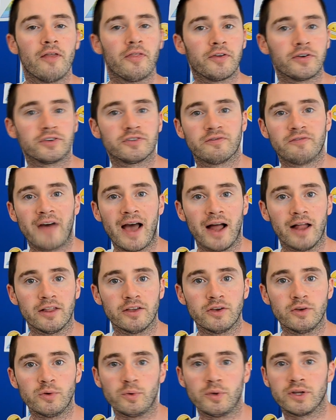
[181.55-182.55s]
There's
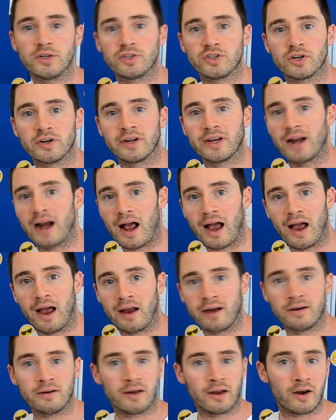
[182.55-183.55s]
value in turning it
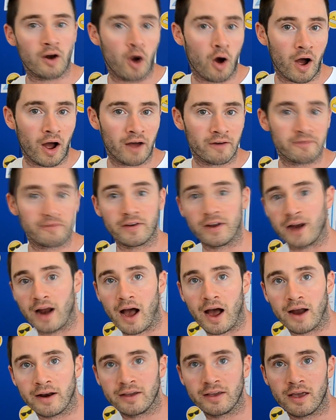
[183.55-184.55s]
on and off and
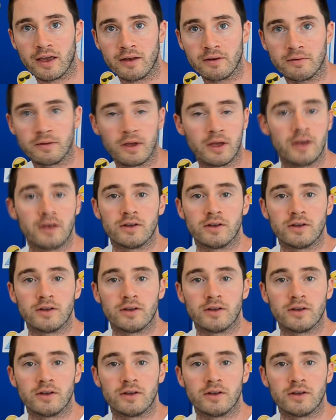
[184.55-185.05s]
on again.